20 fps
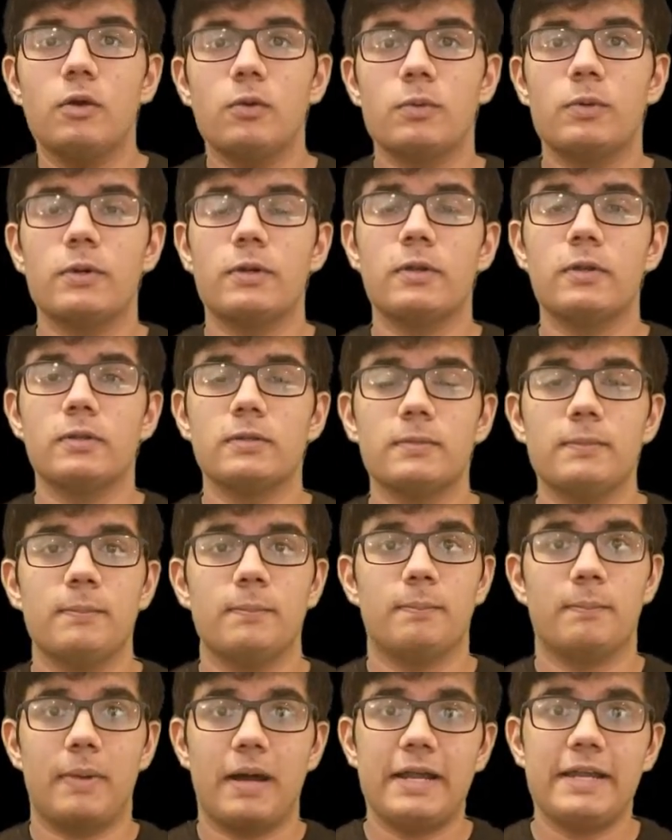world,
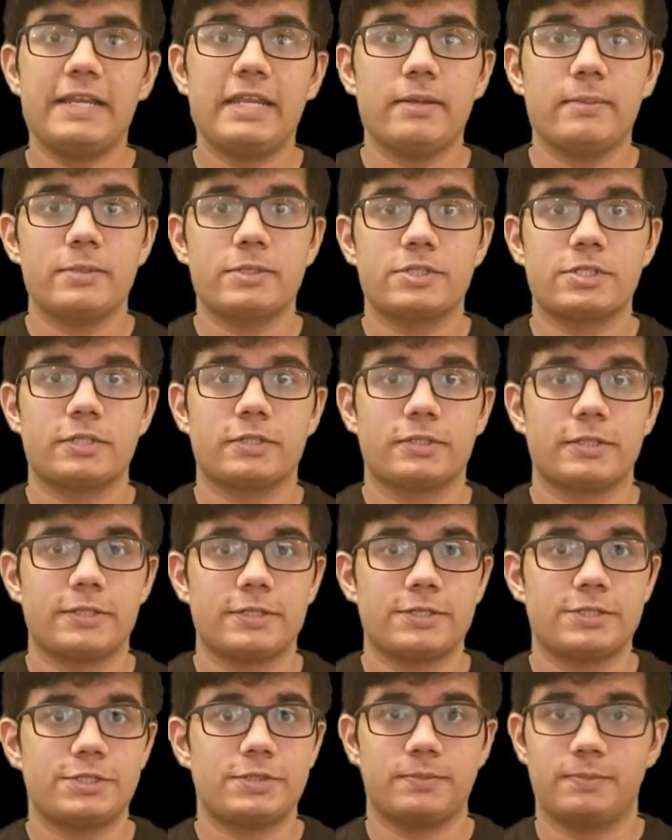my name is
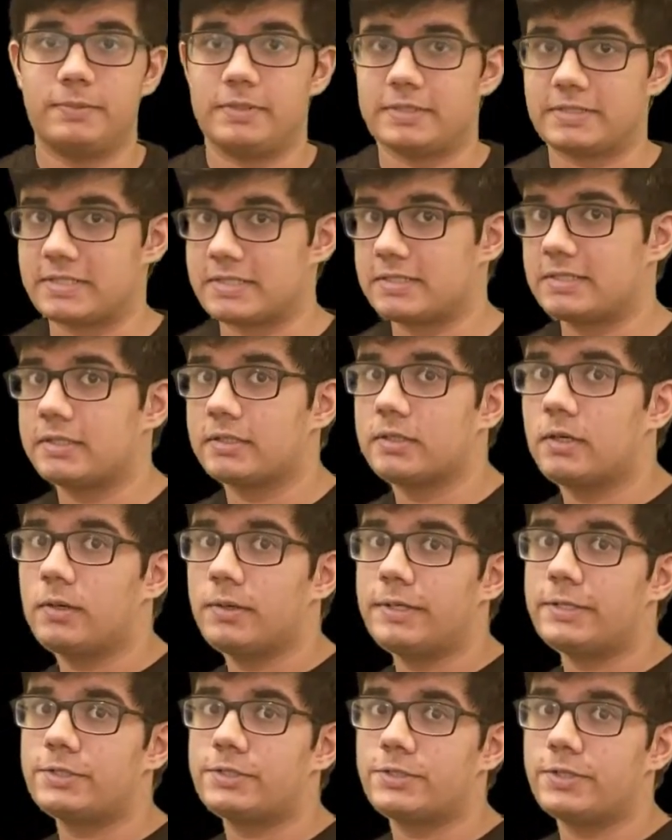Shitij, this is the
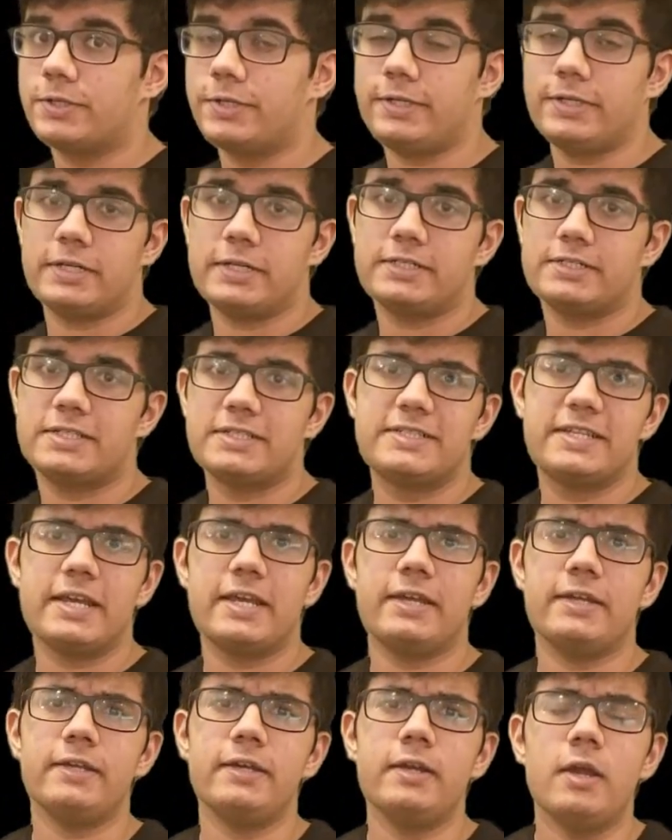coding tree, and
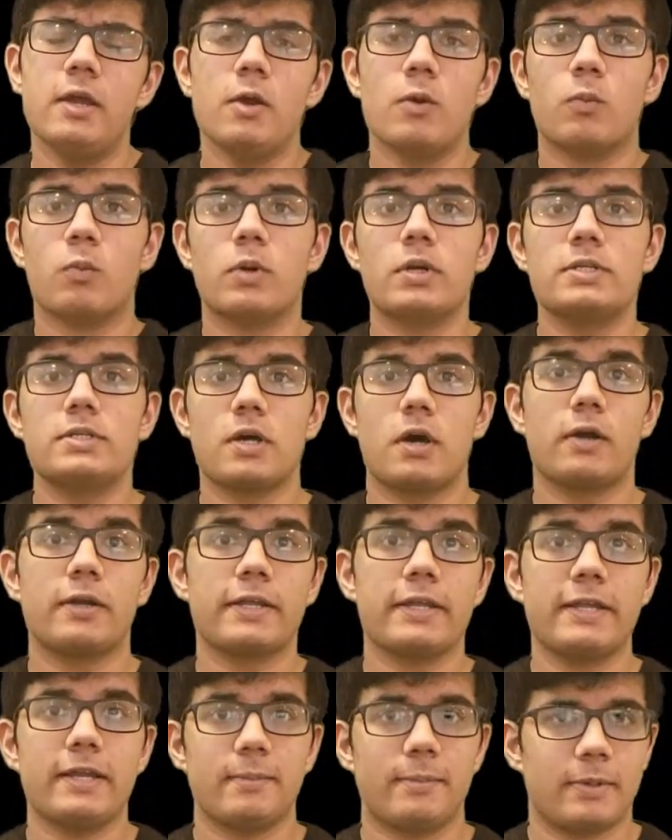today we're
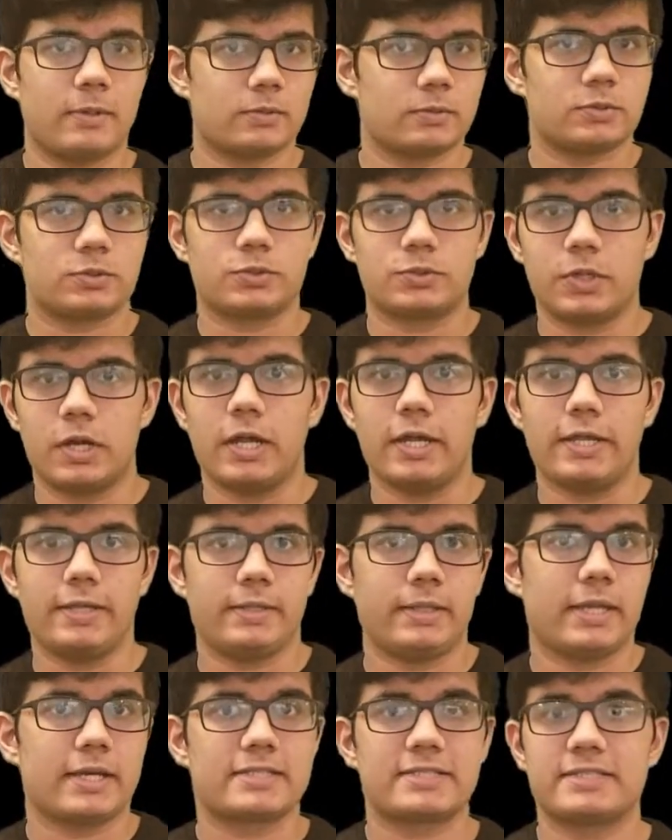talking about
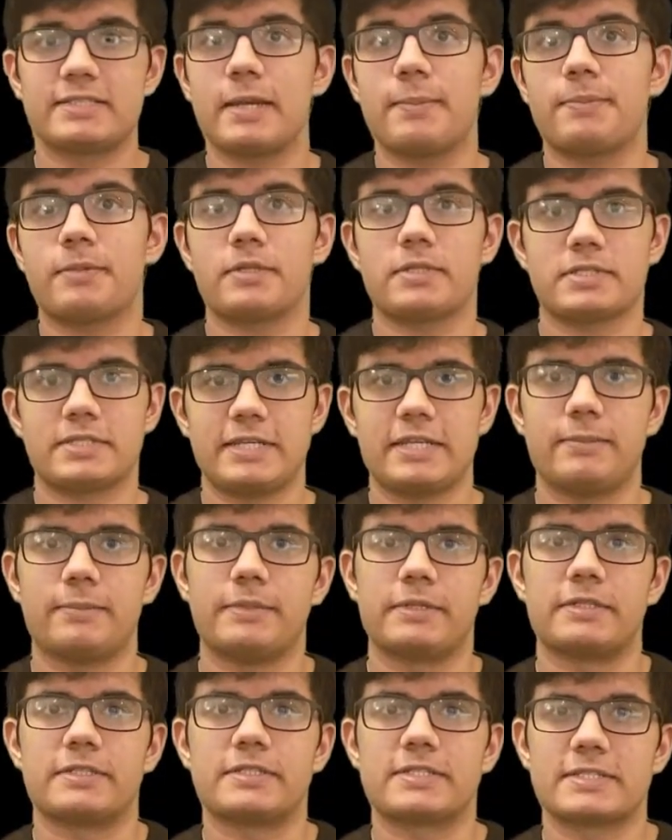try-except
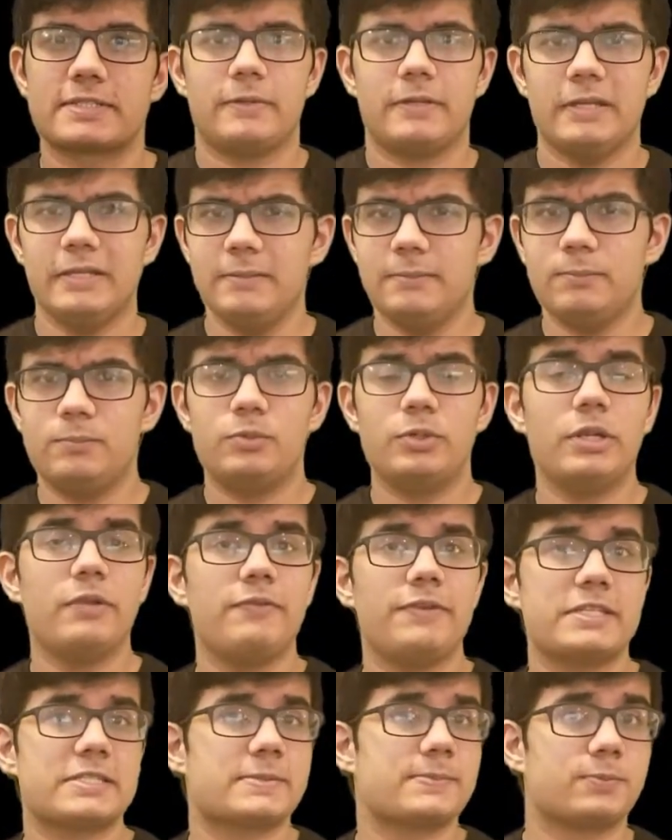statements. In
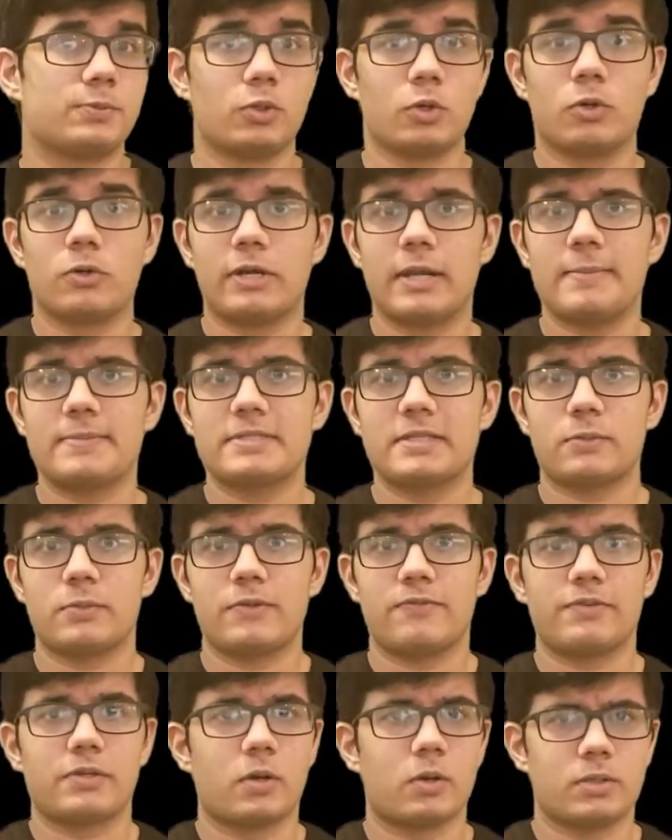previous programs that
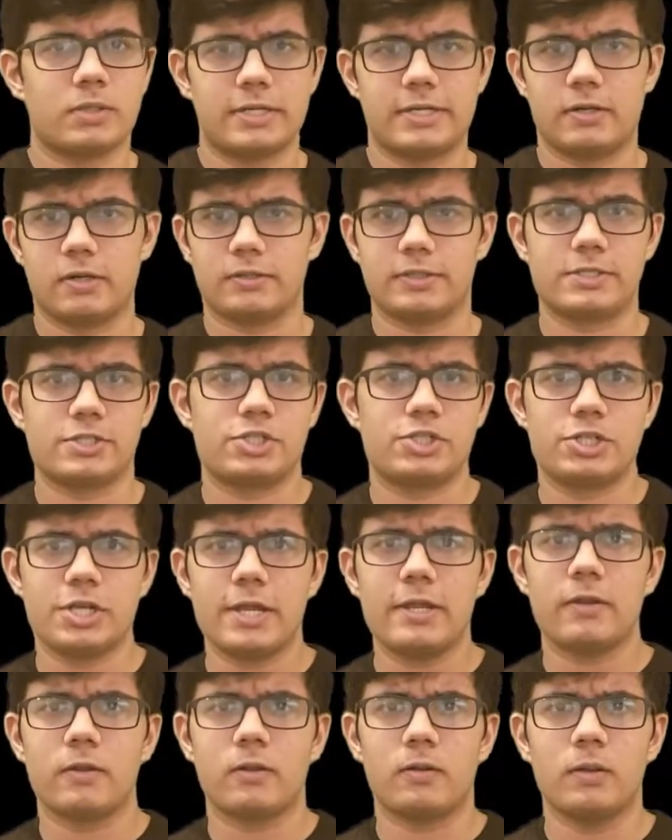we've coded on this
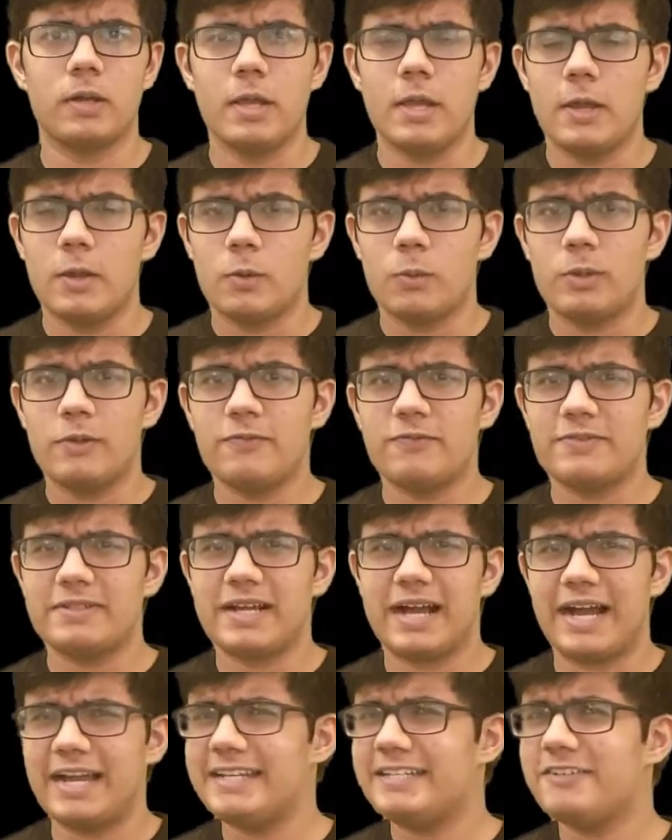channel, we've
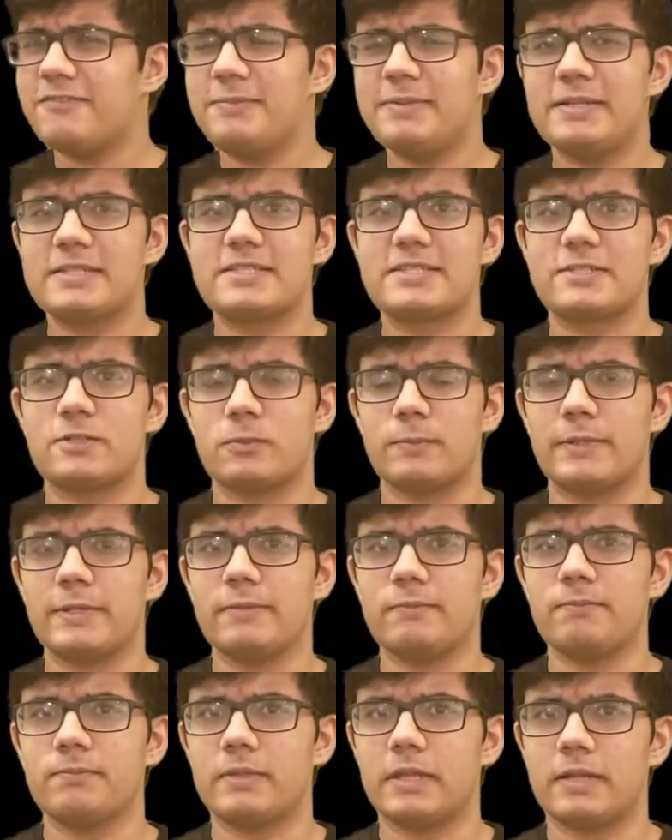kind of been
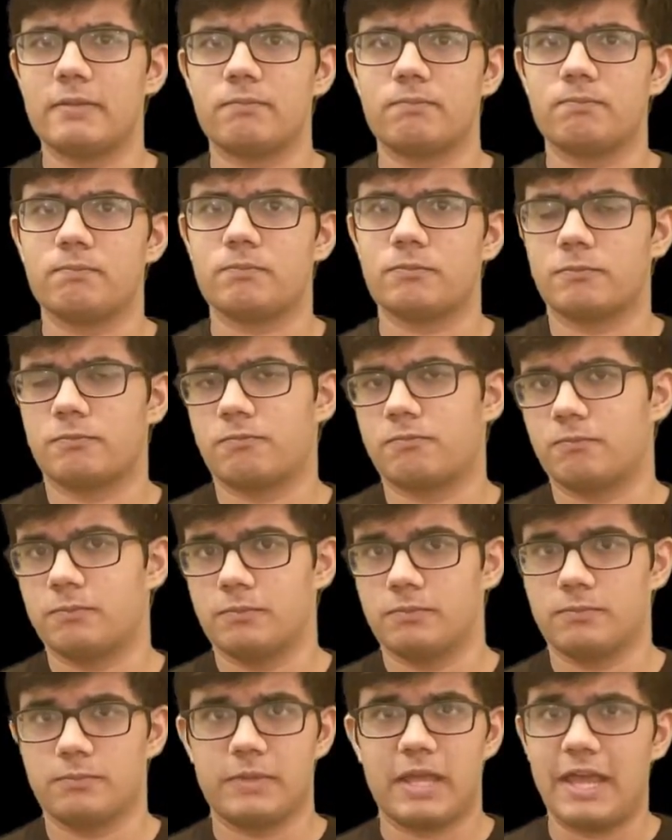assuming that
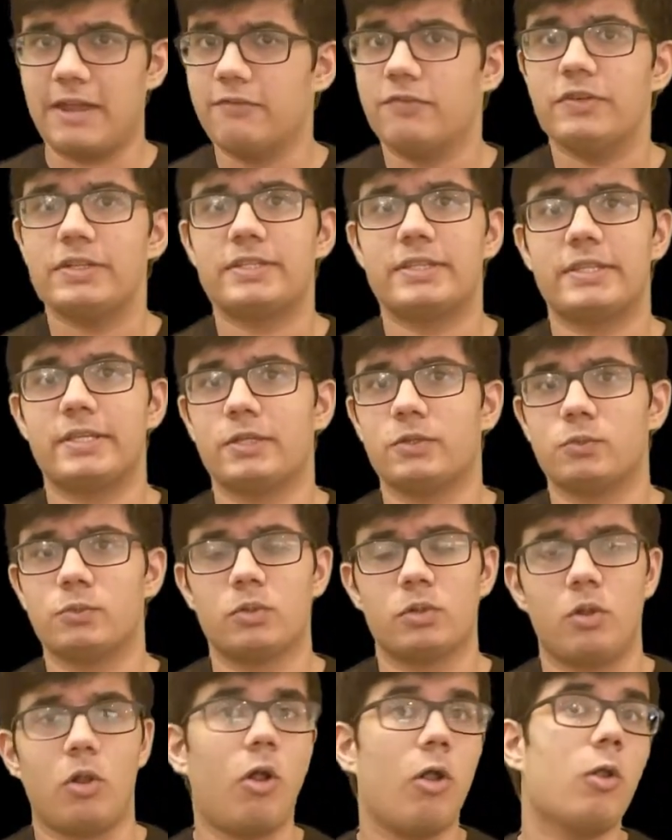everything
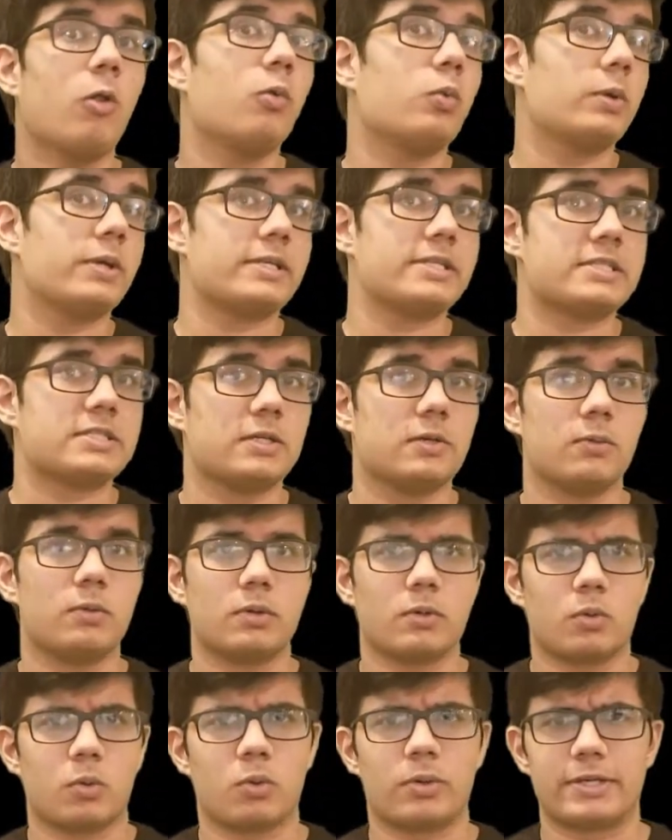will always go
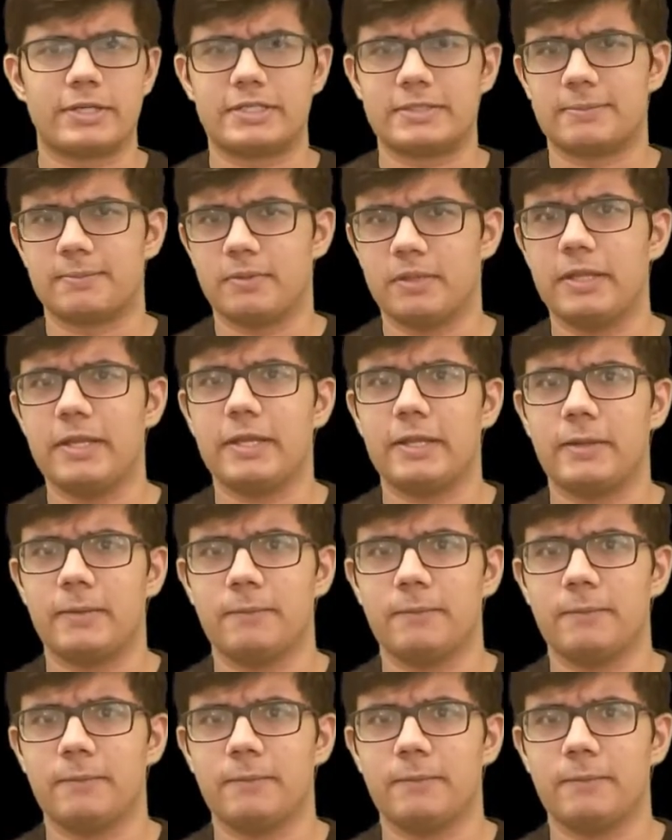according to plan.